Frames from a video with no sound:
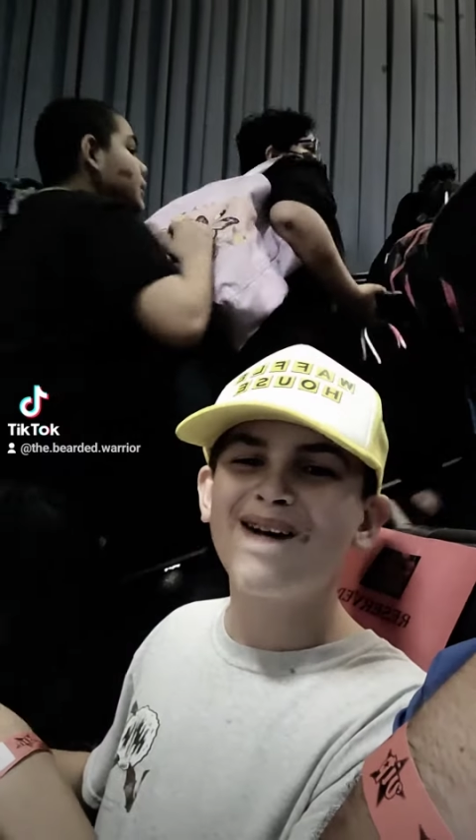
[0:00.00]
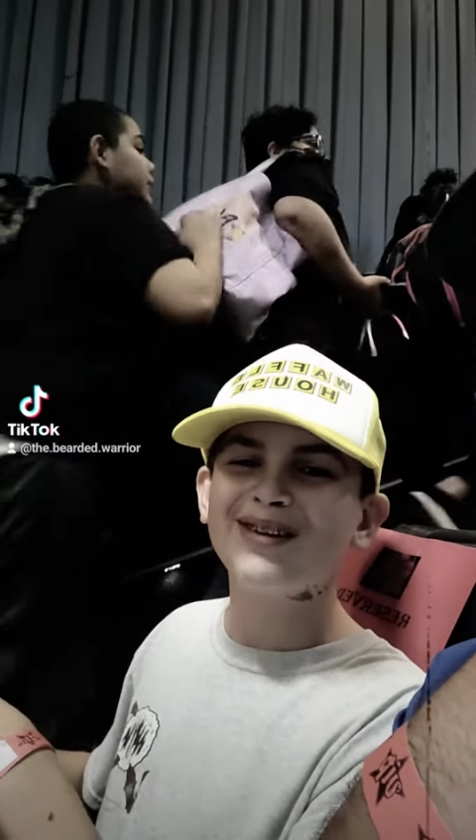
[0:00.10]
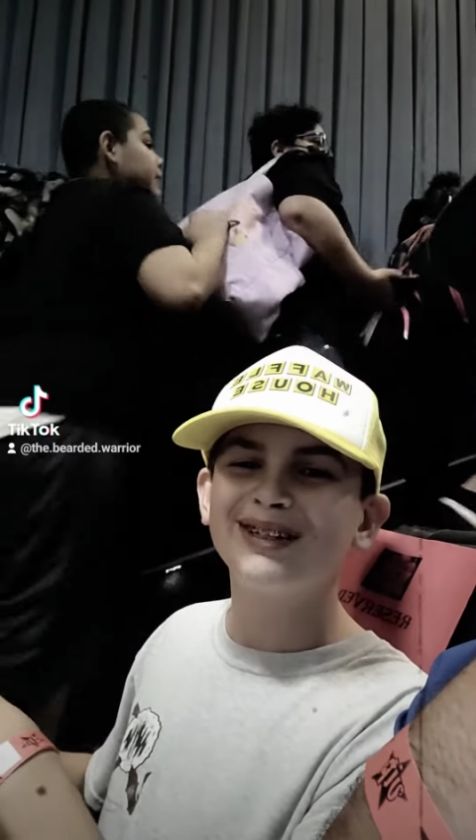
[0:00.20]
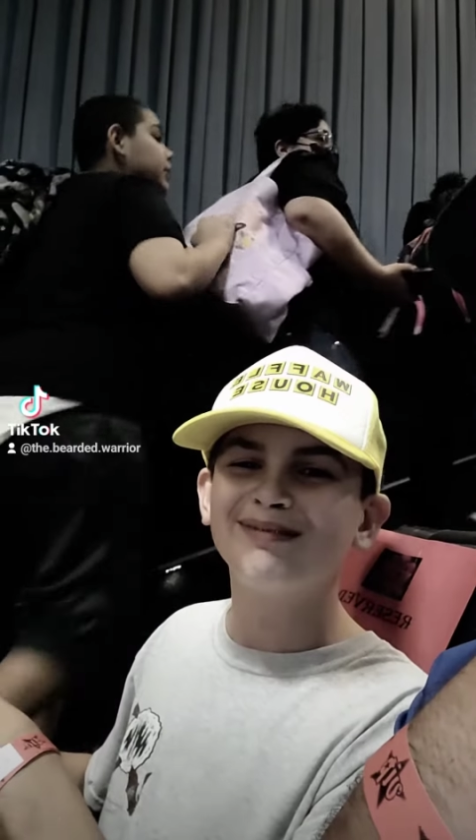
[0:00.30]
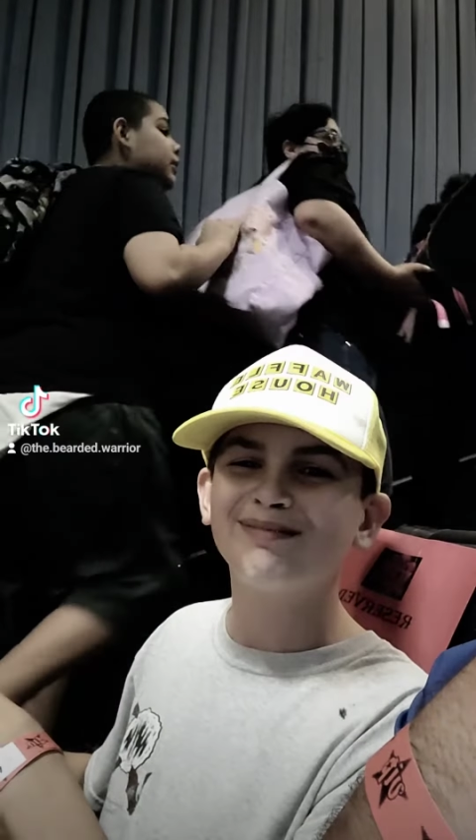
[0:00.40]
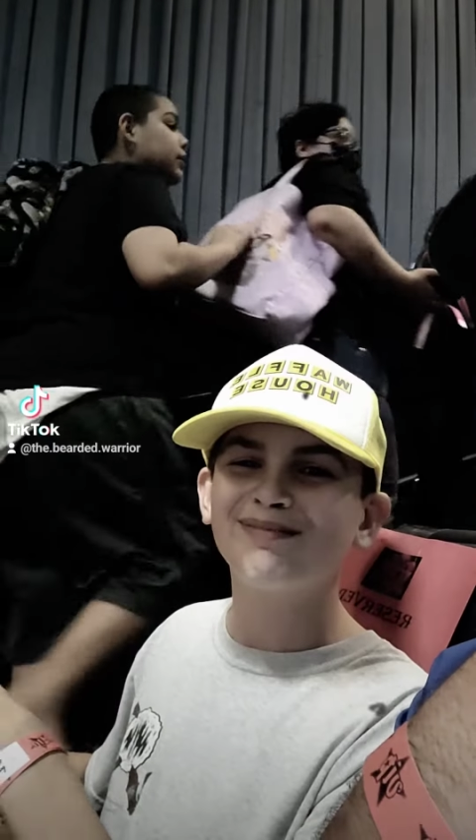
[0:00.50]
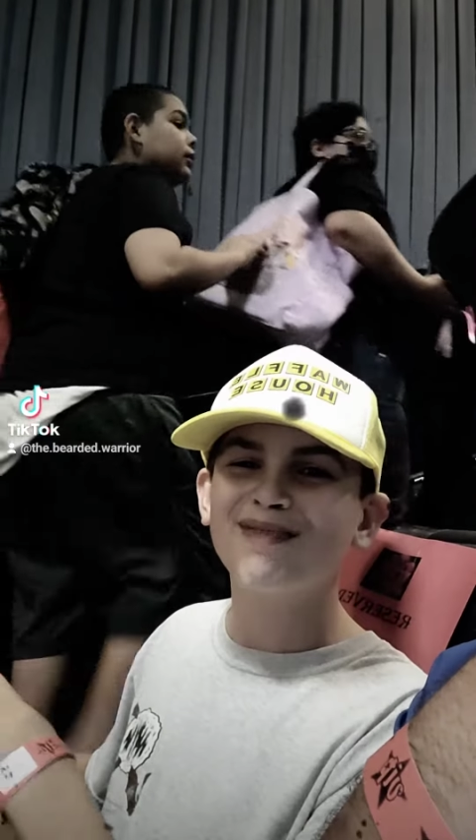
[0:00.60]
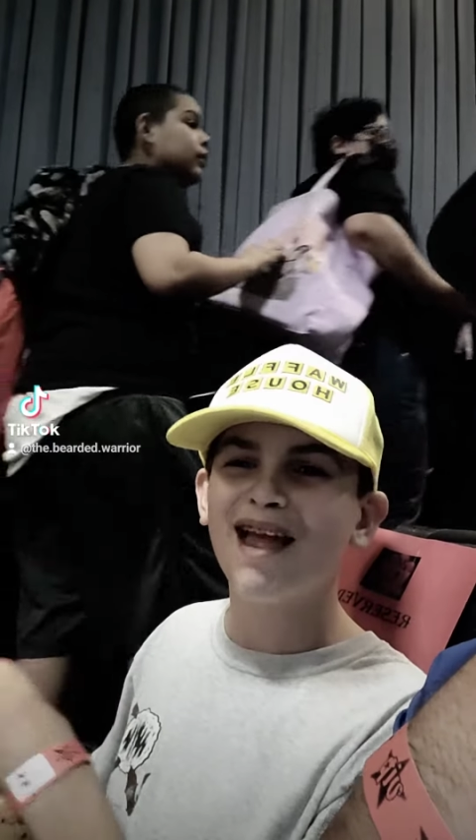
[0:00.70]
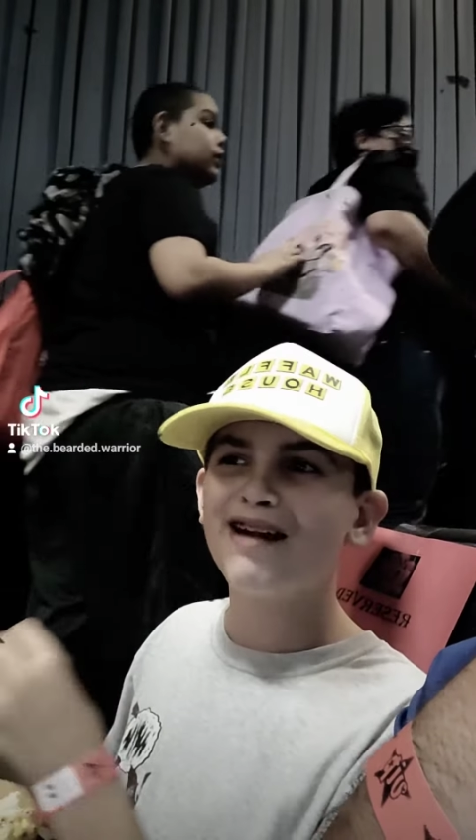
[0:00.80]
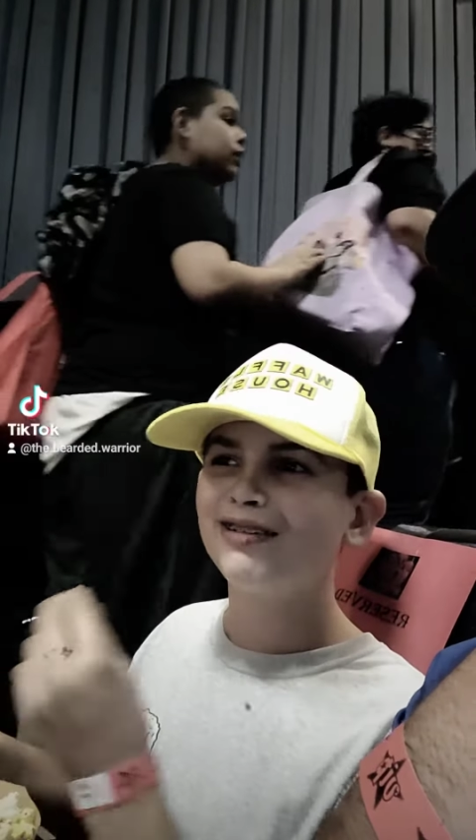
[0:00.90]
leader
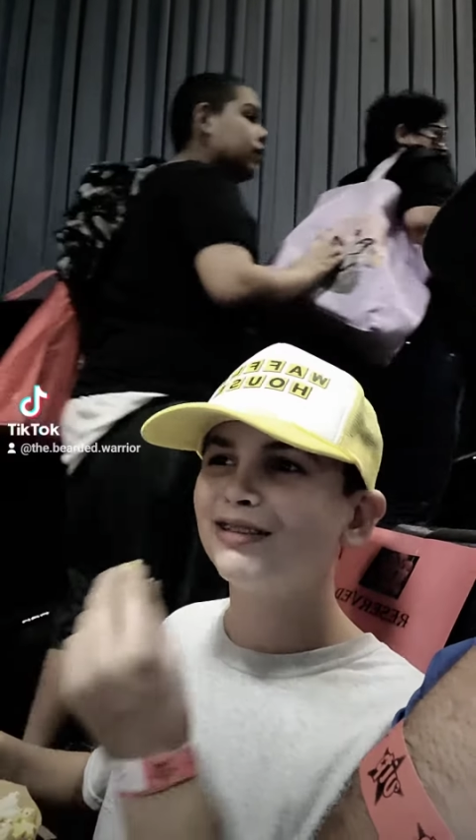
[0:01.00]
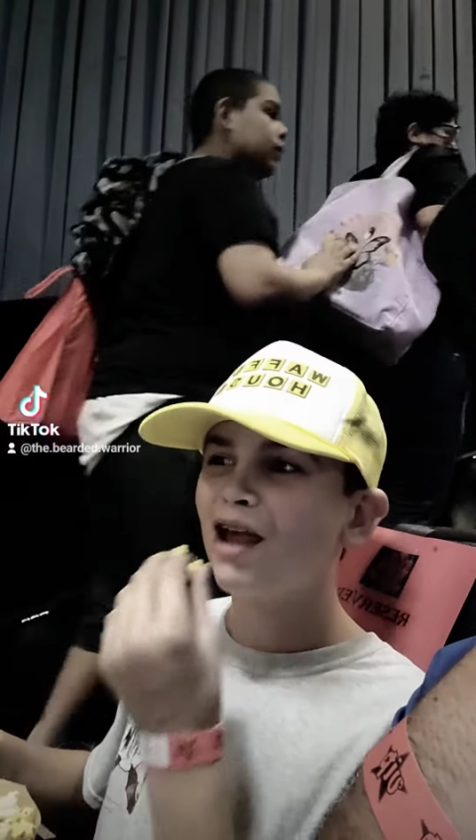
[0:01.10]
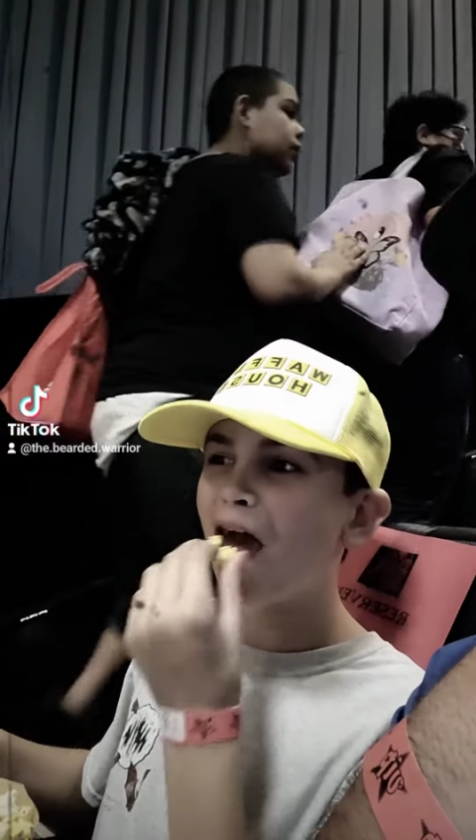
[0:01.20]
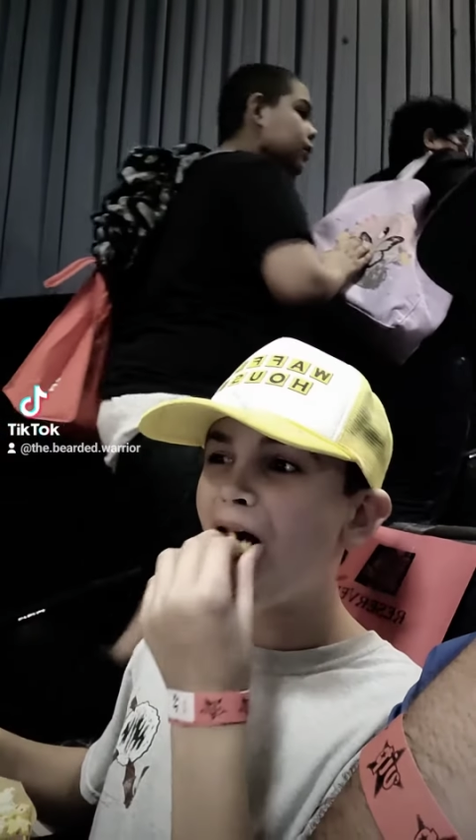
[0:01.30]
himself,